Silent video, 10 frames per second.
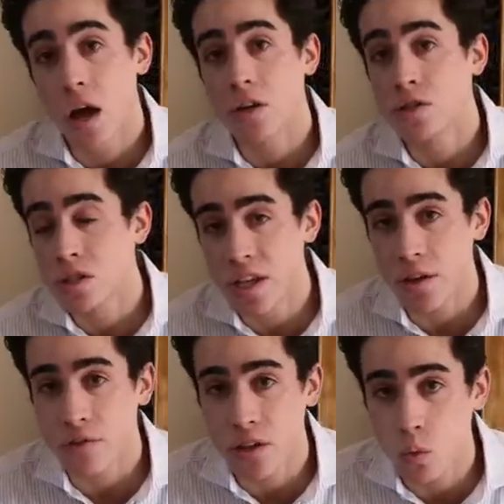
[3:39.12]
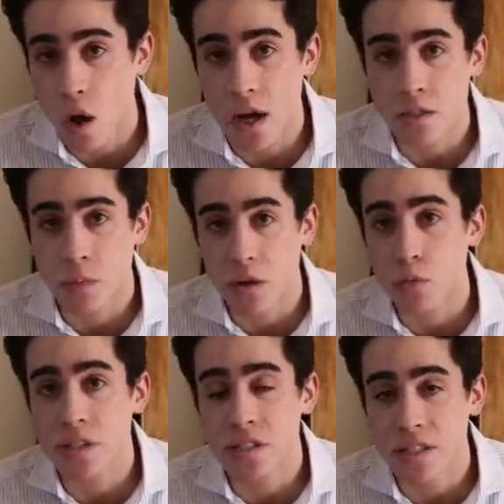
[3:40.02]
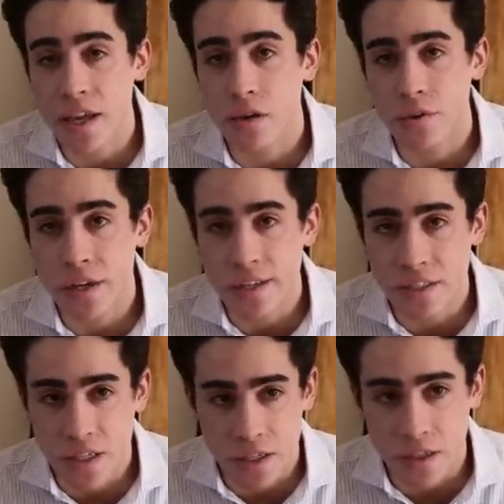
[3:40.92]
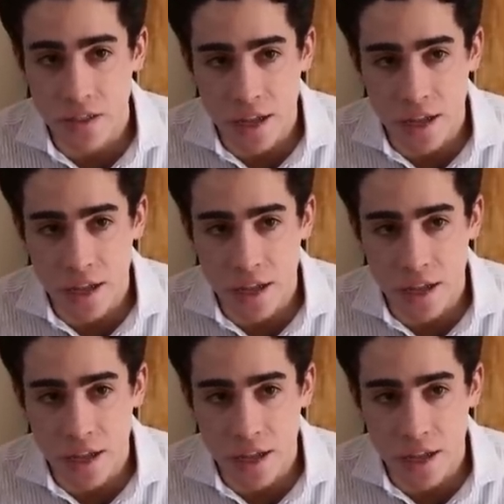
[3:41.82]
Uh, you should definitely watch my recent day of eatings and